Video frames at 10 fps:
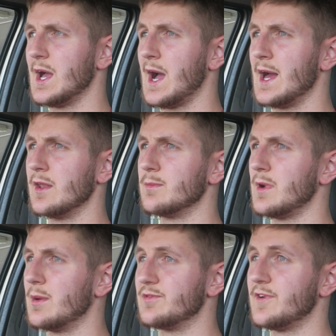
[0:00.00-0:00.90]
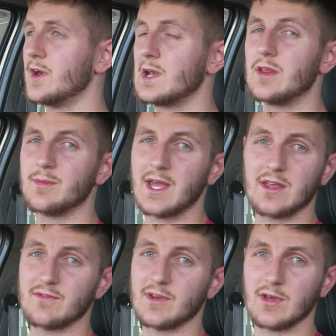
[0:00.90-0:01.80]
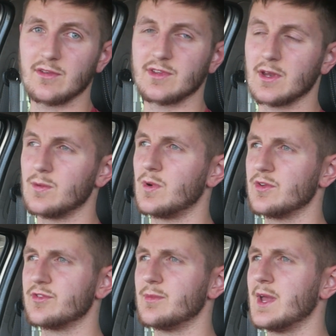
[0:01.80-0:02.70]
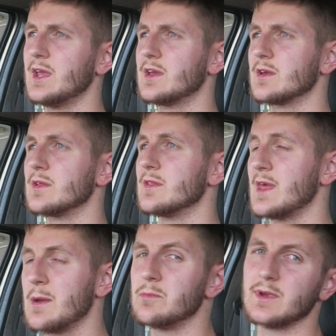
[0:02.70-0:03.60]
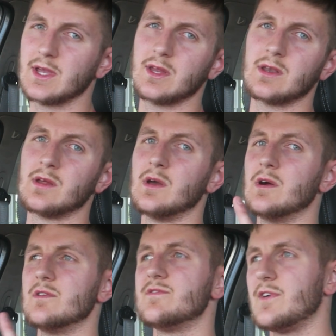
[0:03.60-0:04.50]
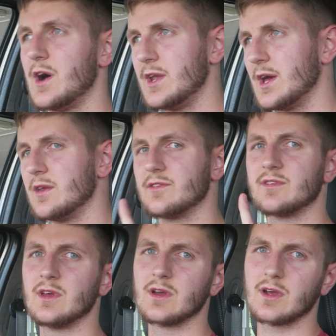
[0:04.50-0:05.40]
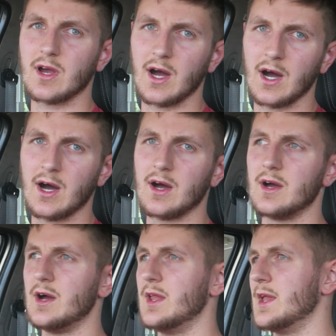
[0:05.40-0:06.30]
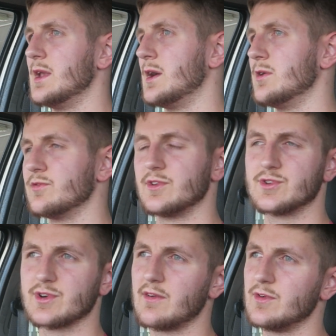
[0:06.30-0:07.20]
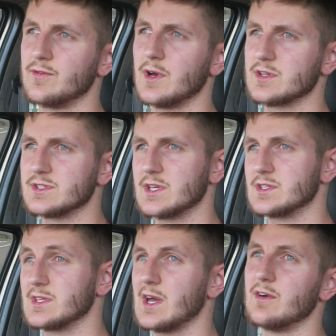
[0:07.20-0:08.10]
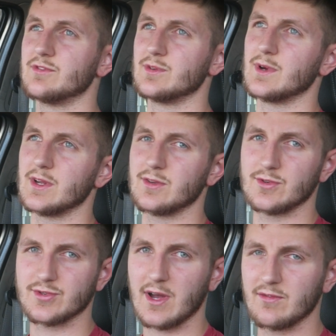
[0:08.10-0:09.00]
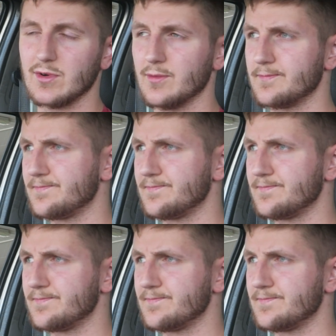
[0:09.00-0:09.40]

and I'm finally making videos that I want to make, them being finance, car, and then like also travel vlogs and things like that, obviously when I do travel.